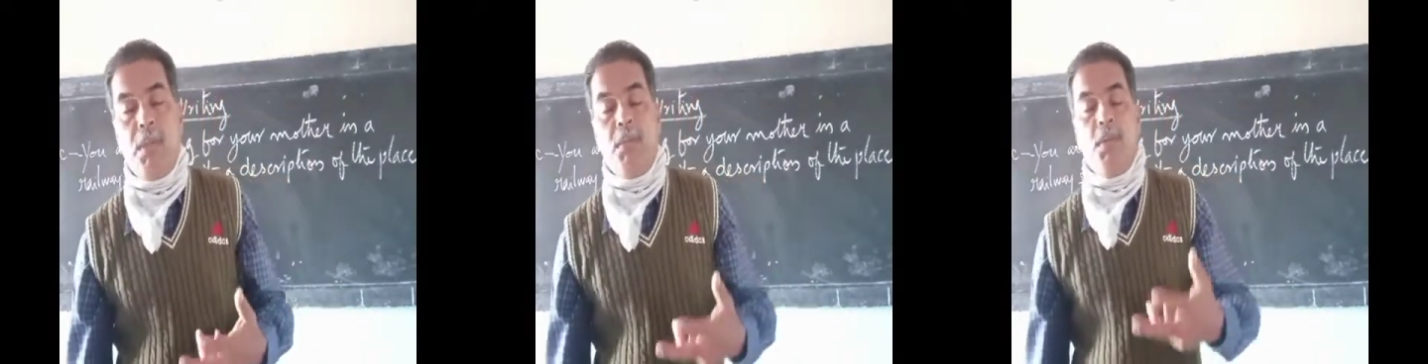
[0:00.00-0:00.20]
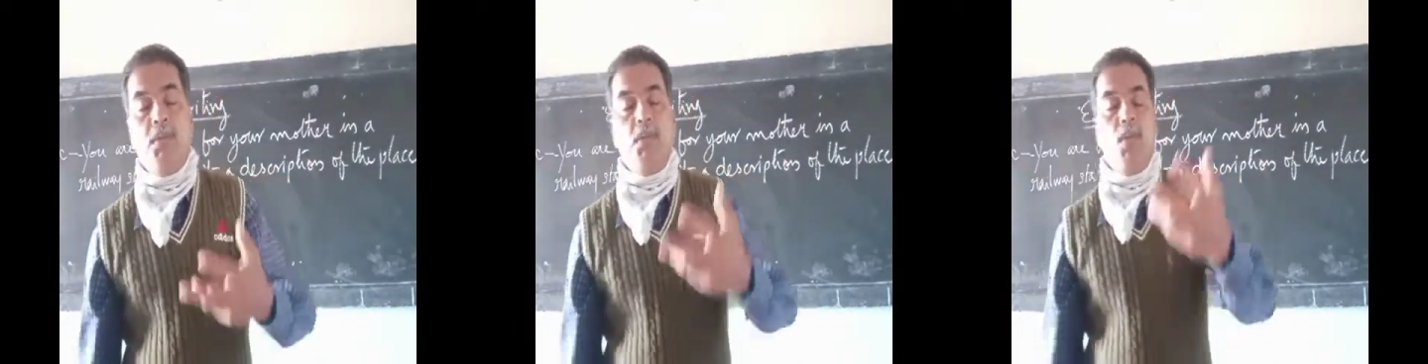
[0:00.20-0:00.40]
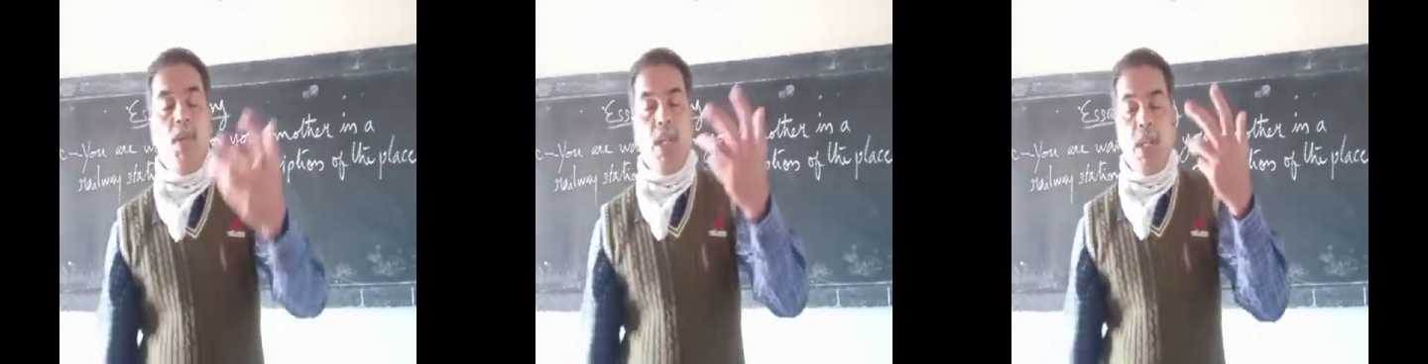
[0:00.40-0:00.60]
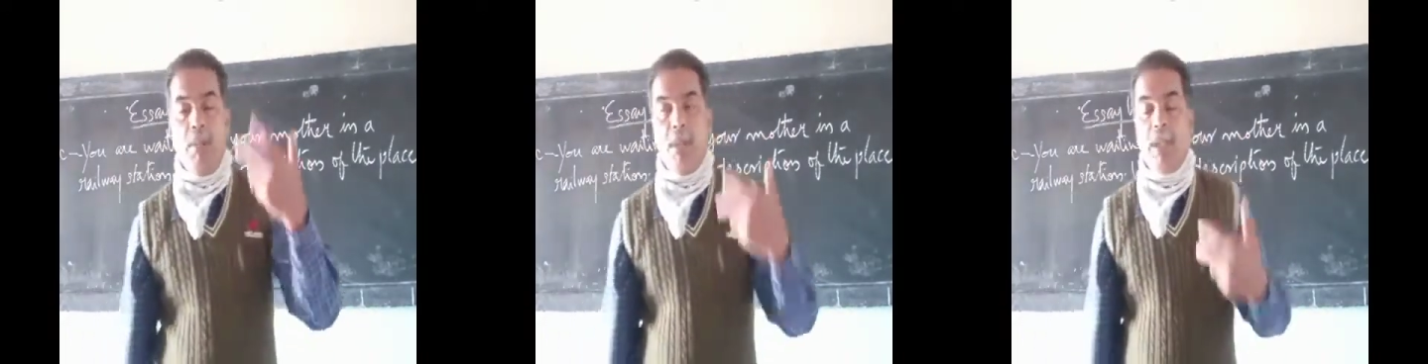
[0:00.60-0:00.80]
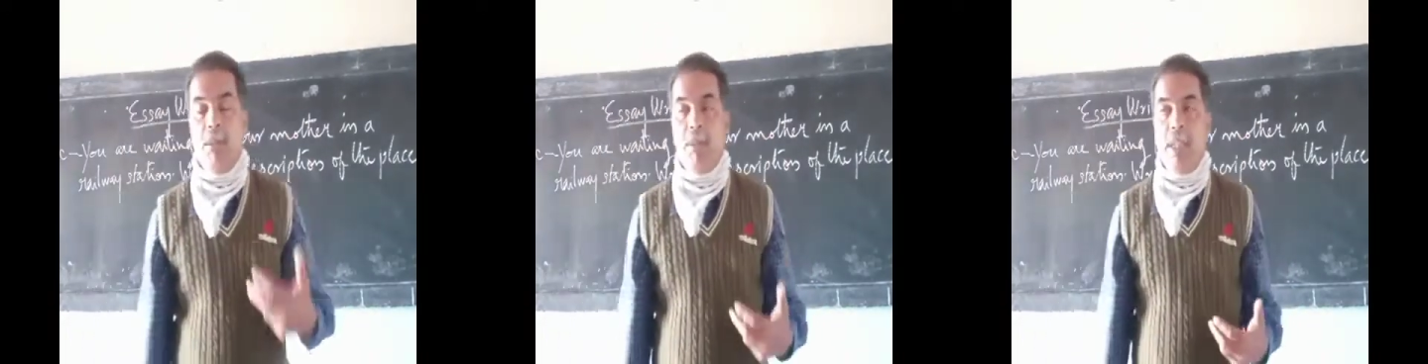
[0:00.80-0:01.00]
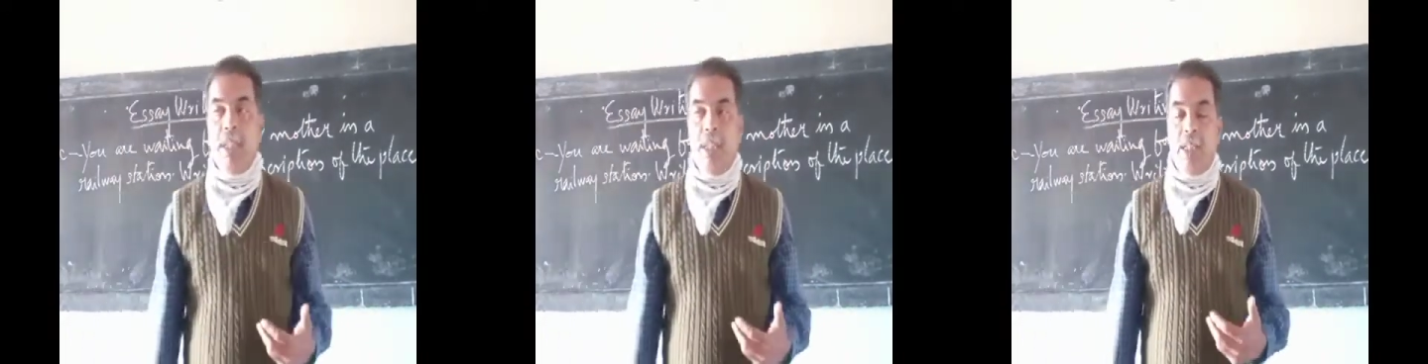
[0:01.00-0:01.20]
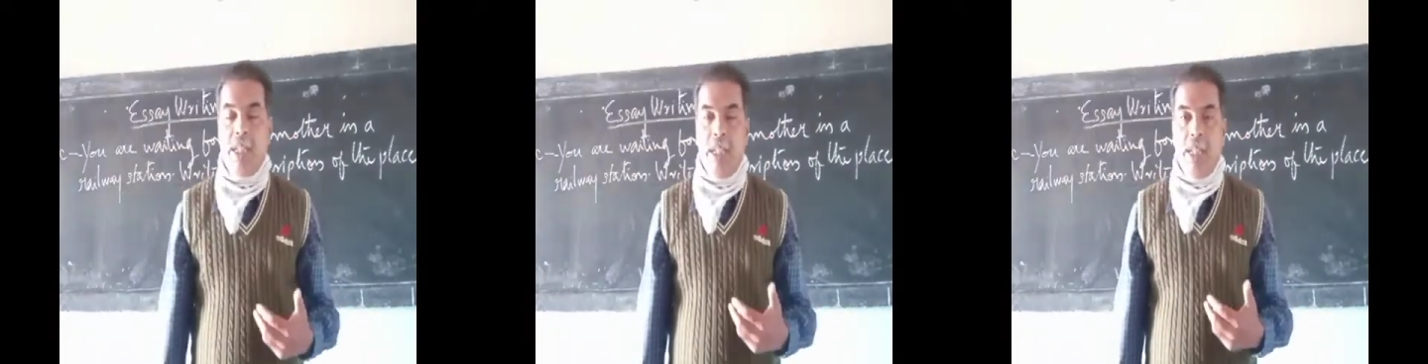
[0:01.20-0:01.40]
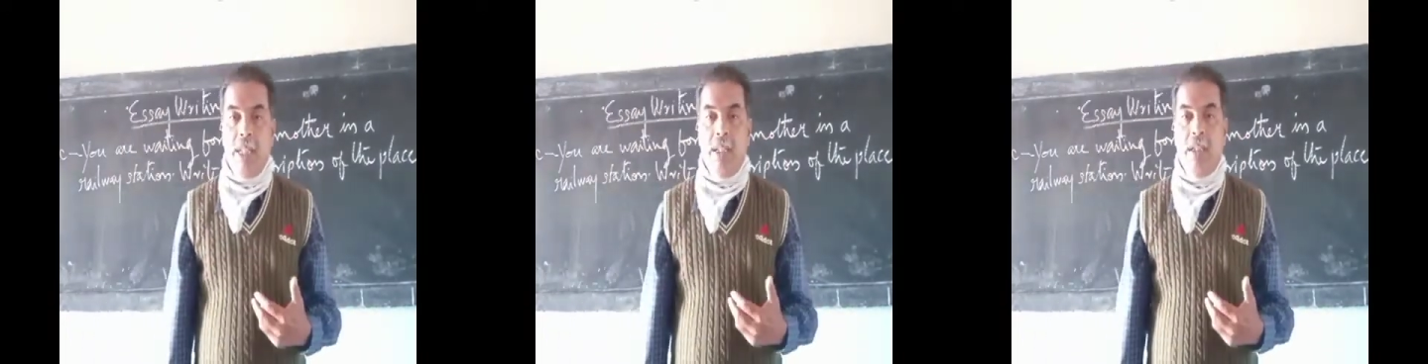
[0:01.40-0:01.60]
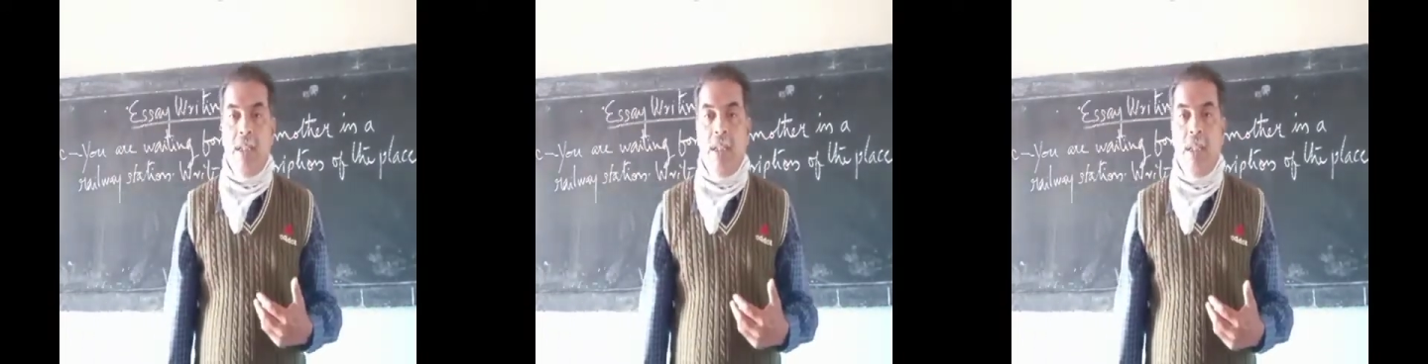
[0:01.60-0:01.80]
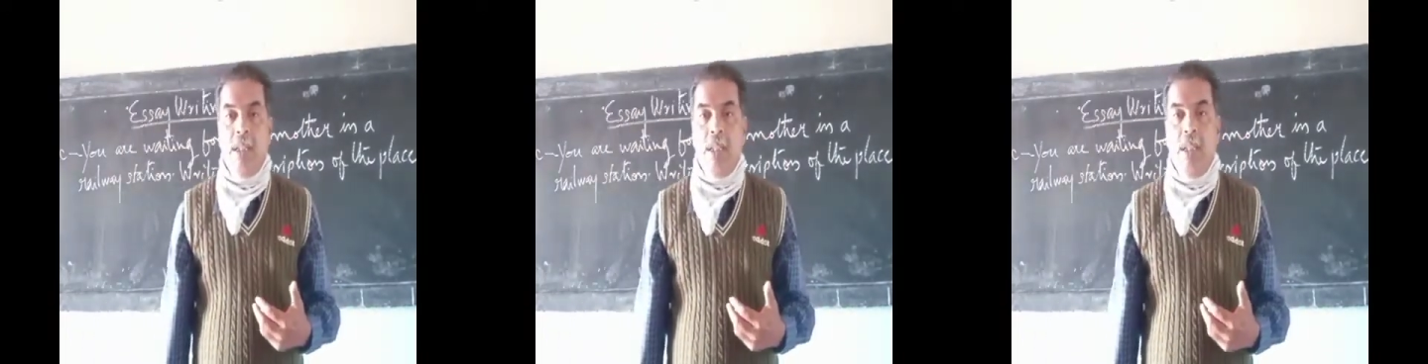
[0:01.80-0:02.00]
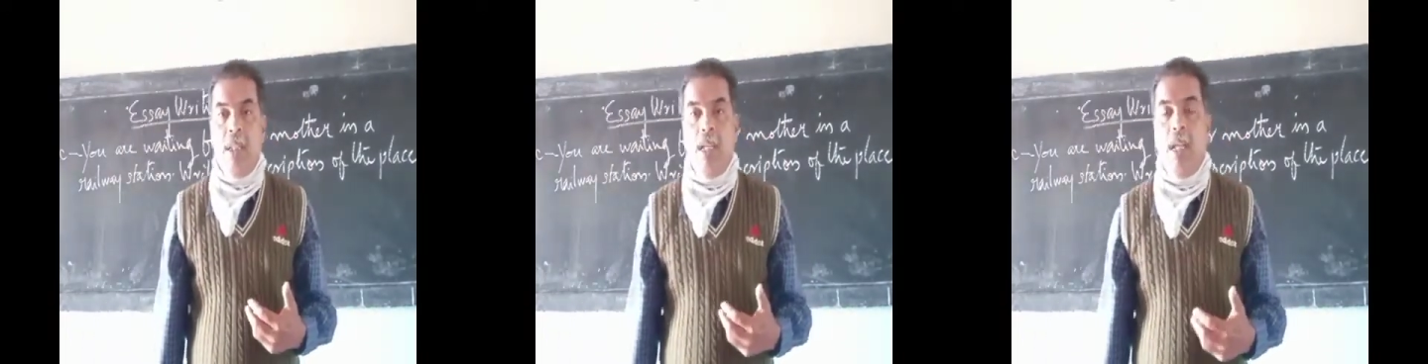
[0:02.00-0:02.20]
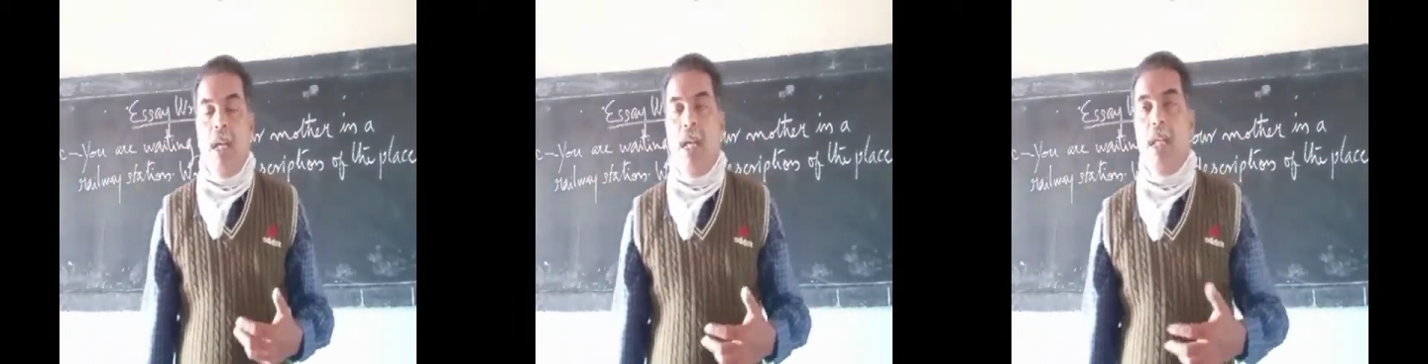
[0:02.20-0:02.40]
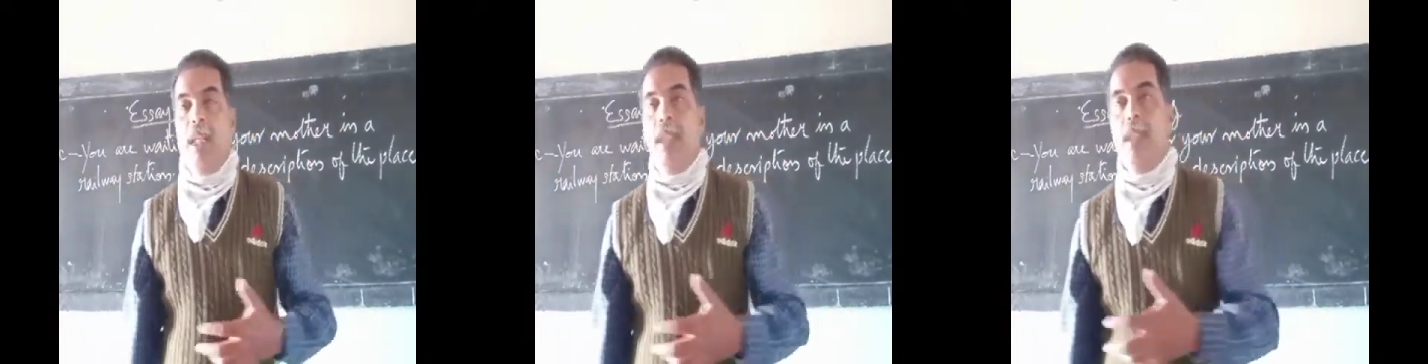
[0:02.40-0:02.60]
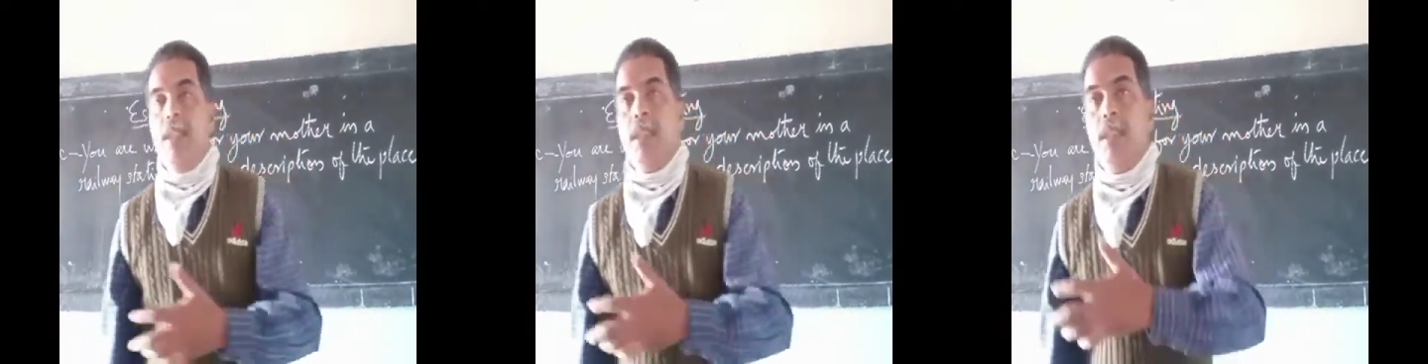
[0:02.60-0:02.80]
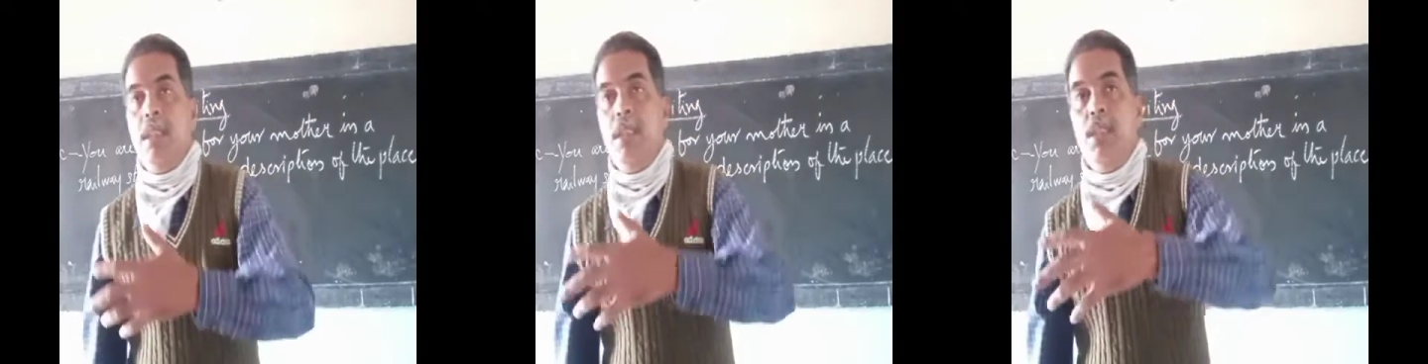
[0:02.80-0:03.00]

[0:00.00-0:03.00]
of them who are coming by the train. And